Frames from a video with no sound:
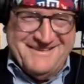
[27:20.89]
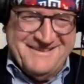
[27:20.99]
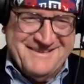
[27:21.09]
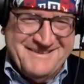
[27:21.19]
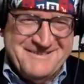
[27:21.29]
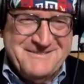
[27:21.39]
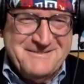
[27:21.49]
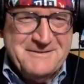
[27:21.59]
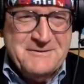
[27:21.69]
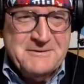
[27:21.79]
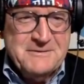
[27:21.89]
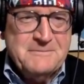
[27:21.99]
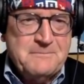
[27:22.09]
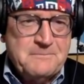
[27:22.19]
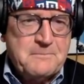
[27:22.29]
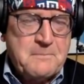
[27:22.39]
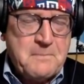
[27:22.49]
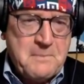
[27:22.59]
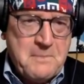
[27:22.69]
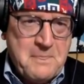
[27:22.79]

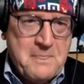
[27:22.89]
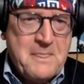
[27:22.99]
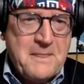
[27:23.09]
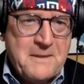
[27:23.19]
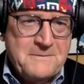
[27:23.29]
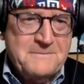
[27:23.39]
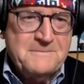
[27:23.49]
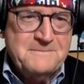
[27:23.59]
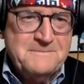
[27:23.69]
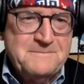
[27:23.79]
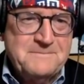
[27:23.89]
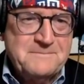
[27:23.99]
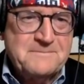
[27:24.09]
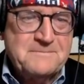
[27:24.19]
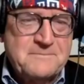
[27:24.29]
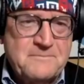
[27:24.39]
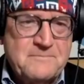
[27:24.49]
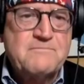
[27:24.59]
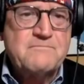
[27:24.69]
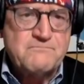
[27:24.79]

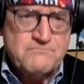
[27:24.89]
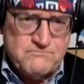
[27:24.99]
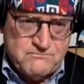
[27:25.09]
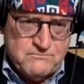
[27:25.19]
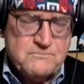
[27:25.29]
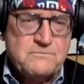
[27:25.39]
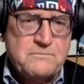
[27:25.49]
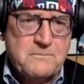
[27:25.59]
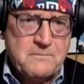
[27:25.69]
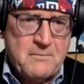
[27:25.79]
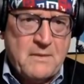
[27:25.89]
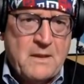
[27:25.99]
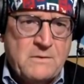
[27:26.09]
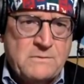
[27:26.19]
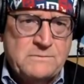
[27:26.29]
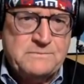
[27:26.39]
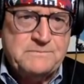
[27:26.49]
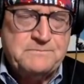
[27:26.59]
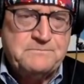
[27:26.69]
[no speech]